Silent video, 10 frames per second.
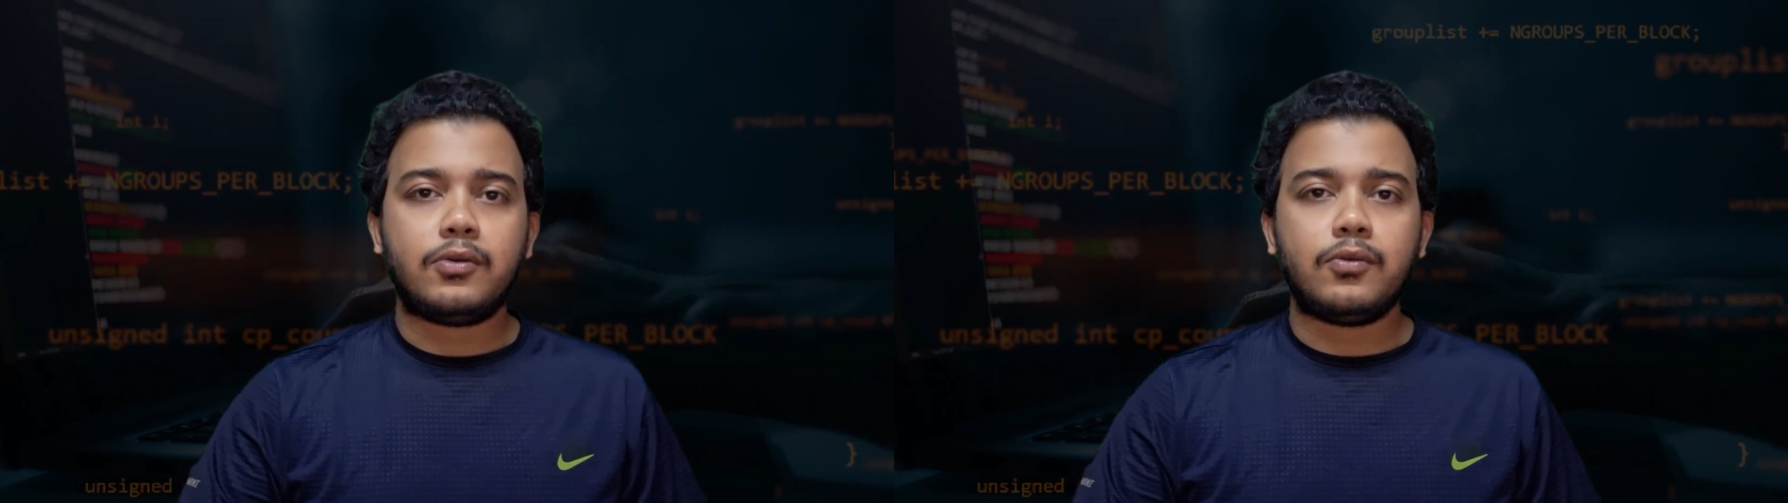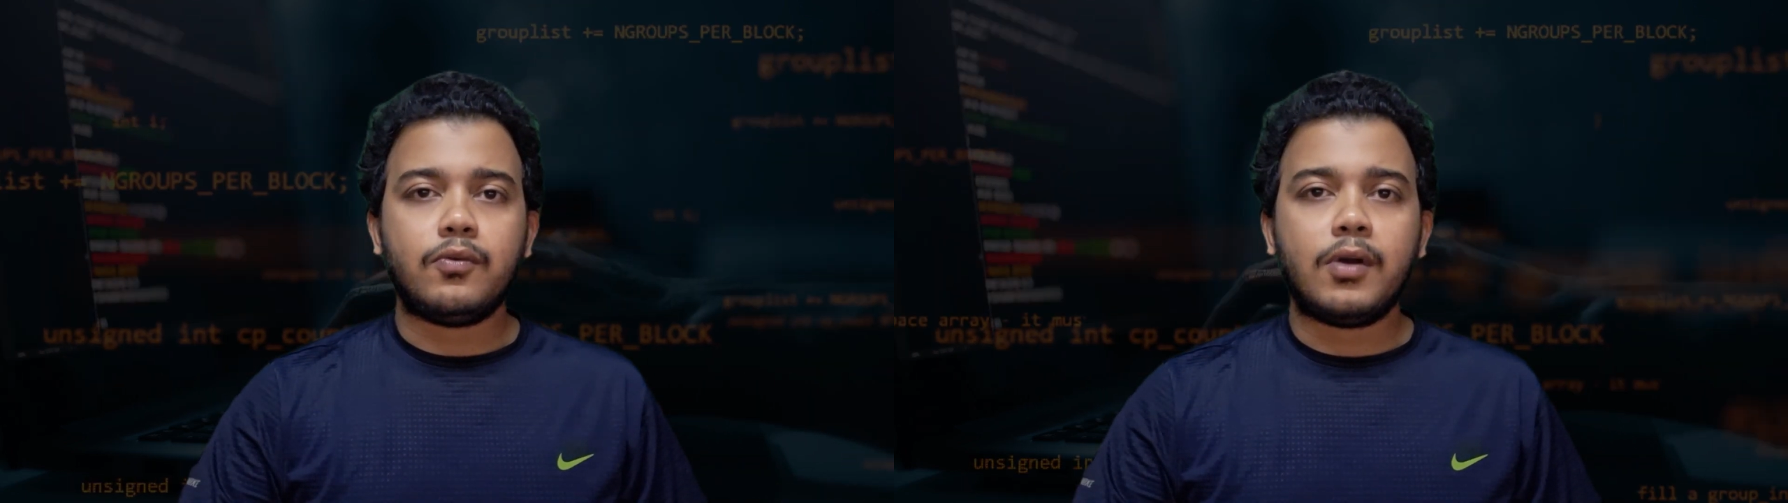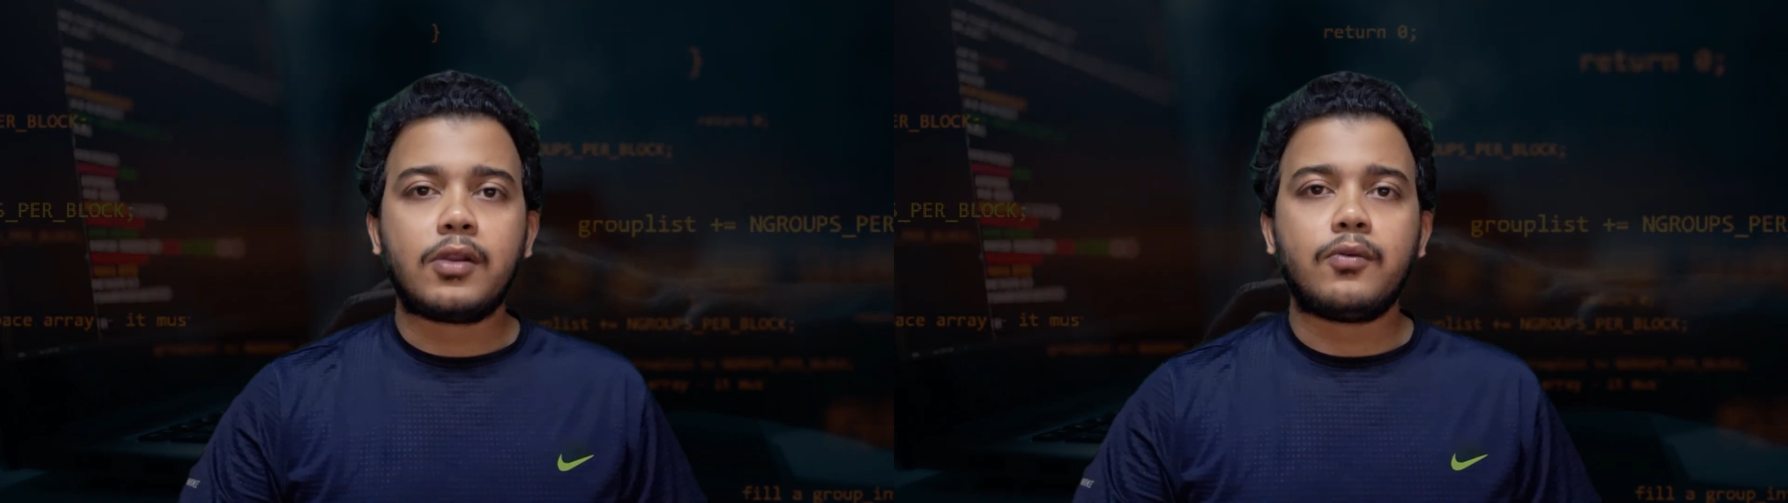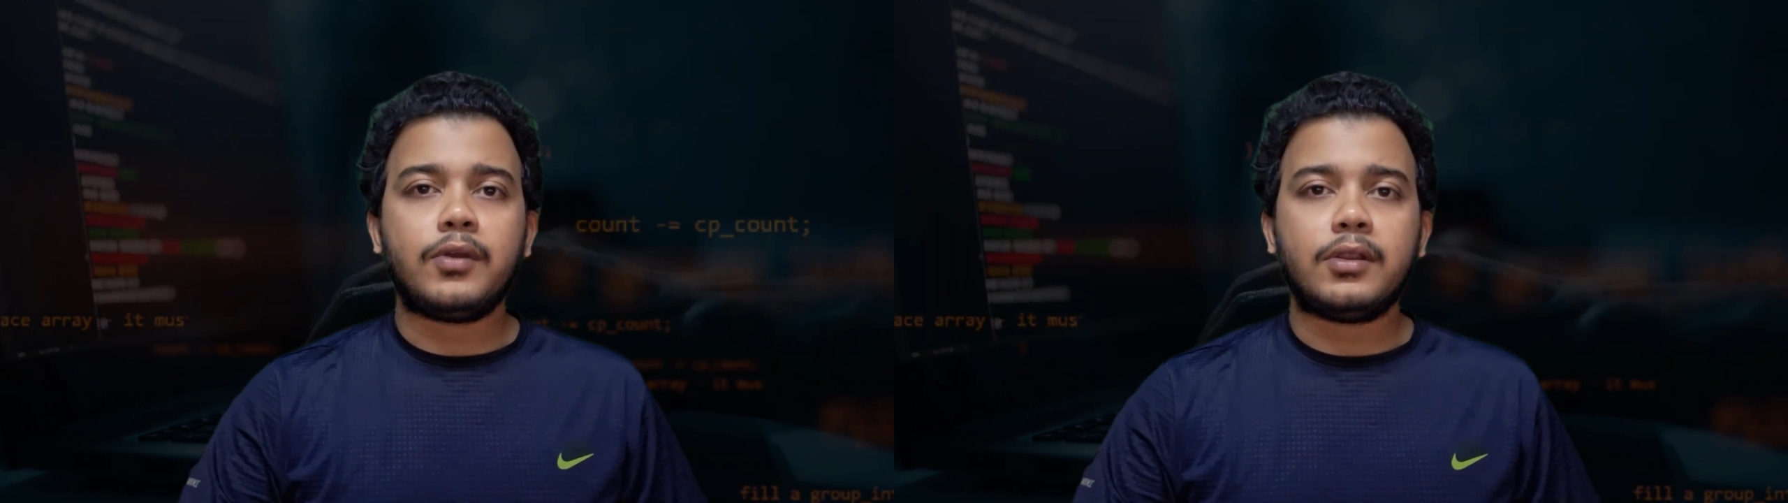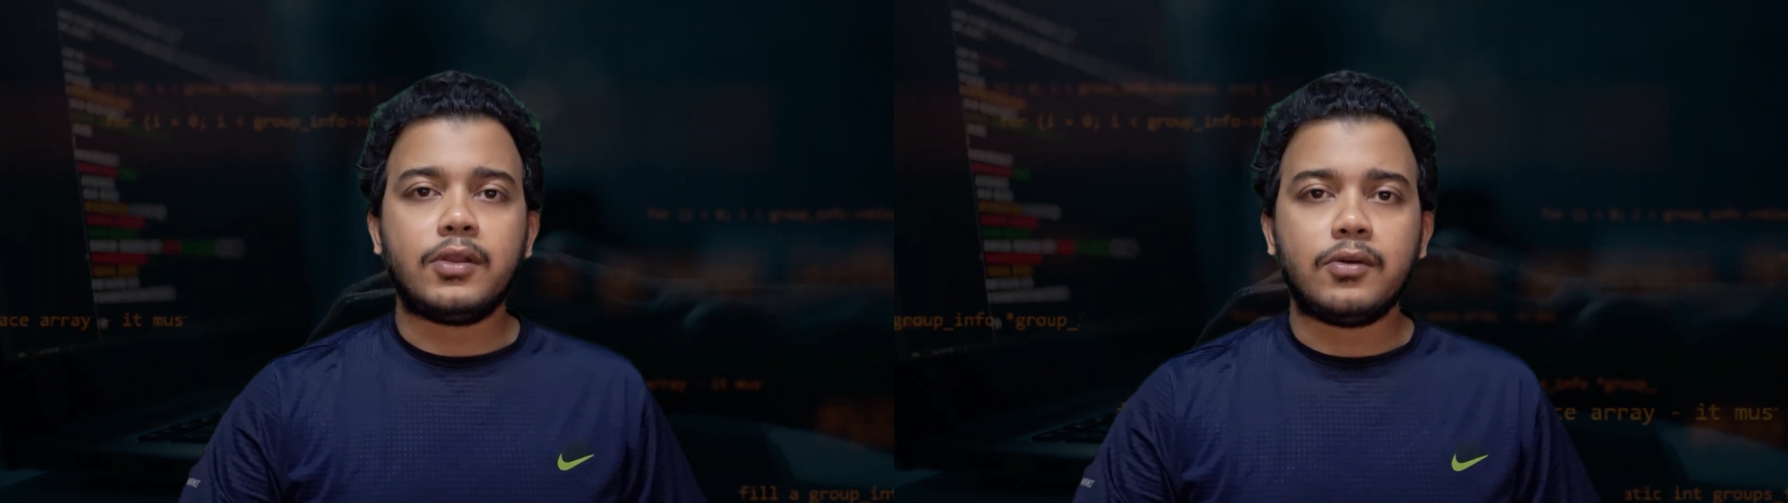to work
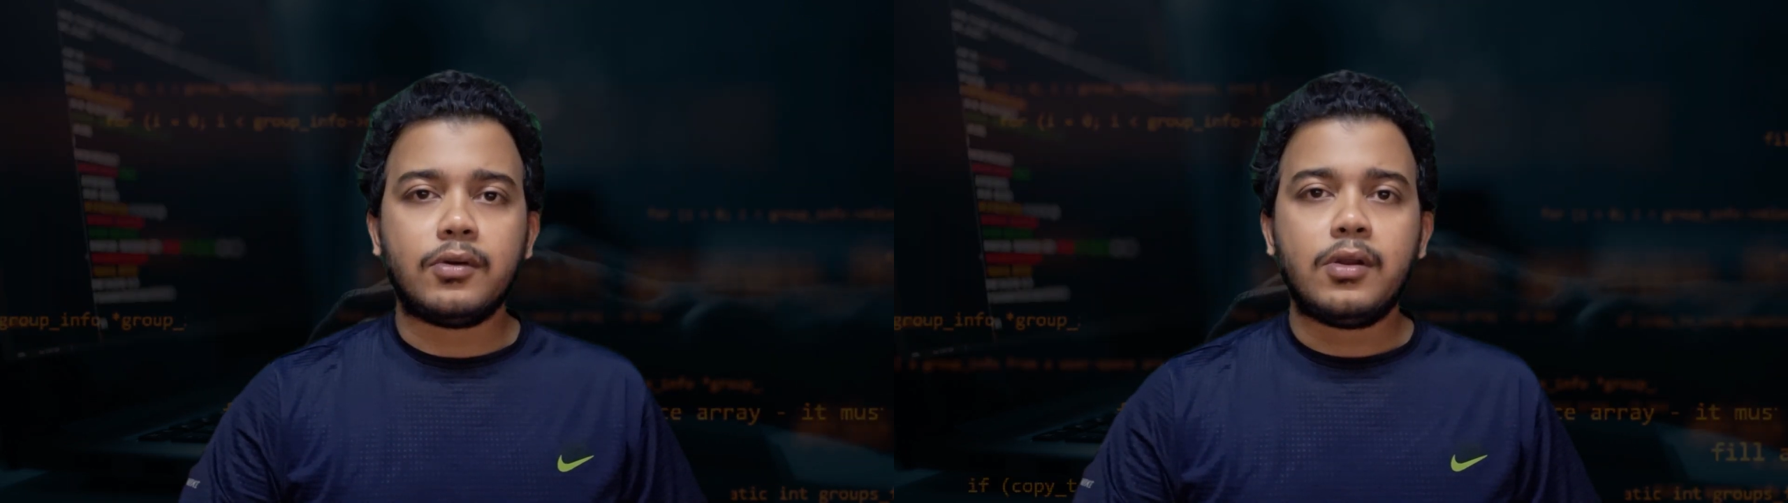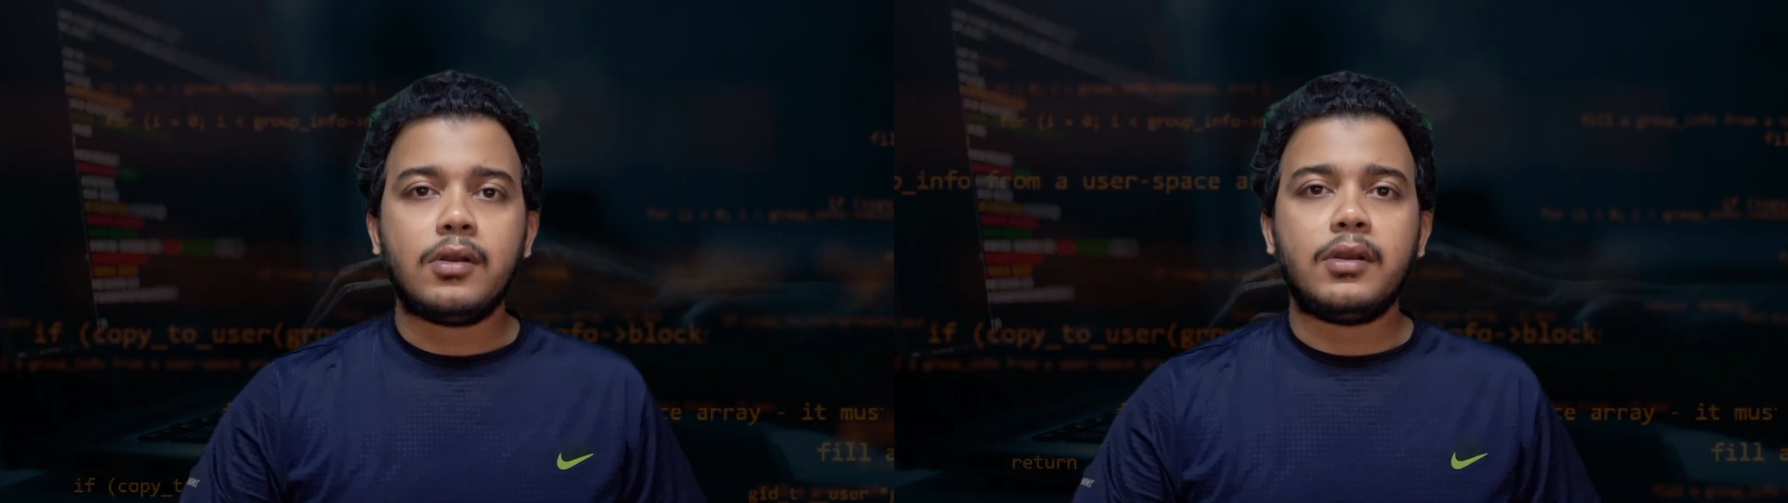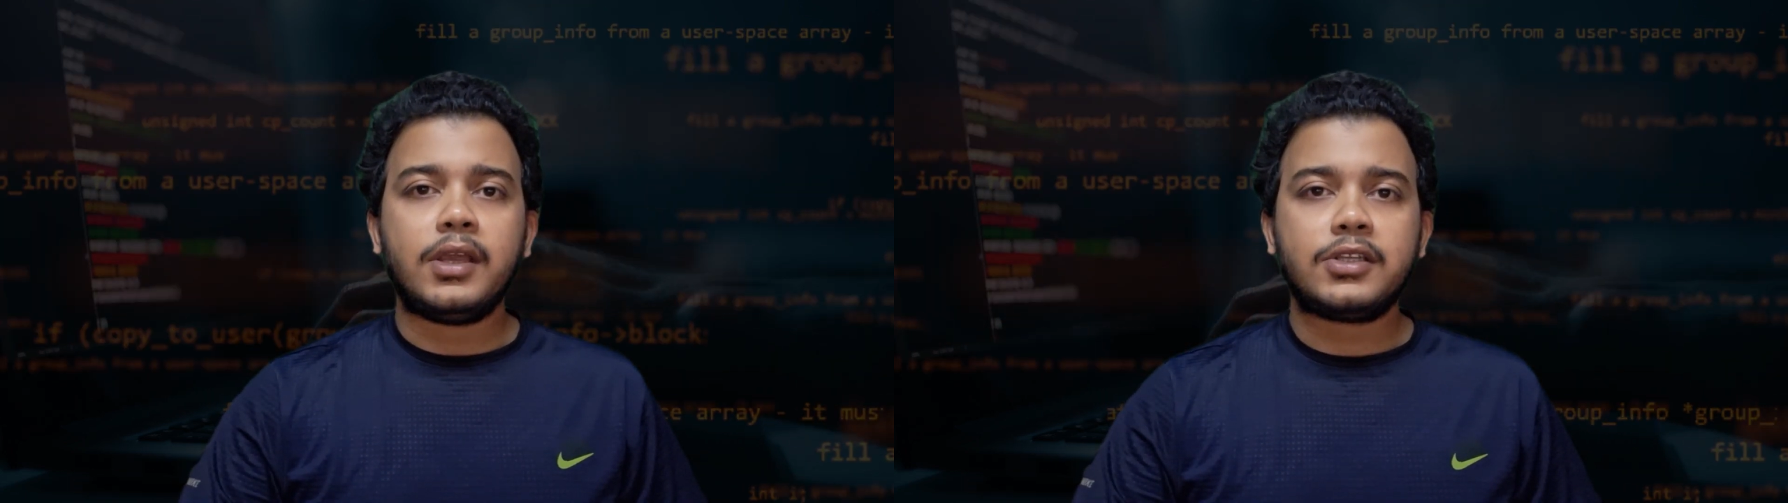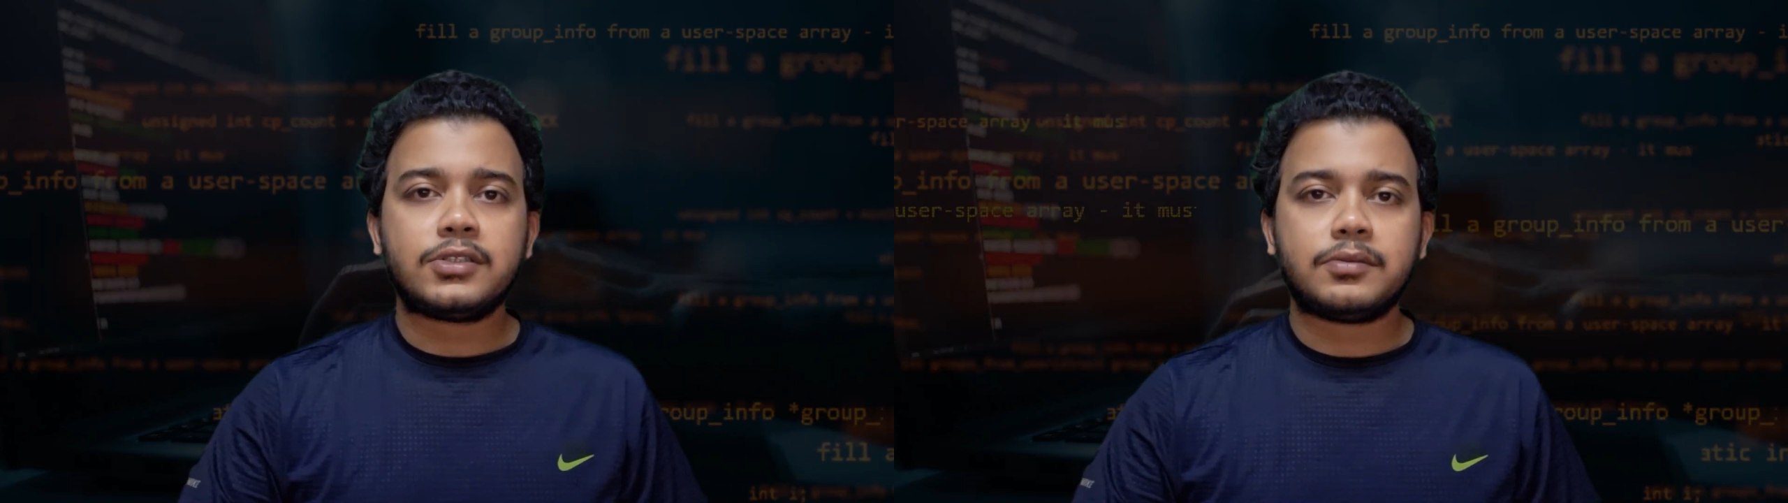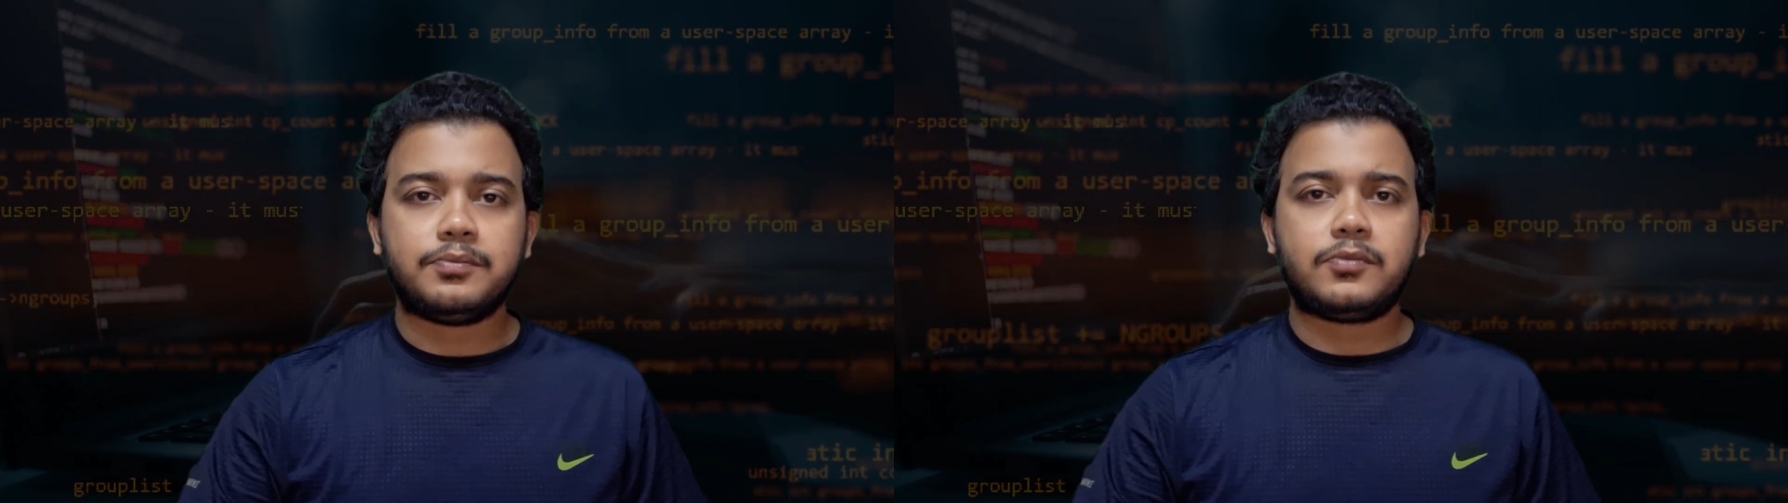with your next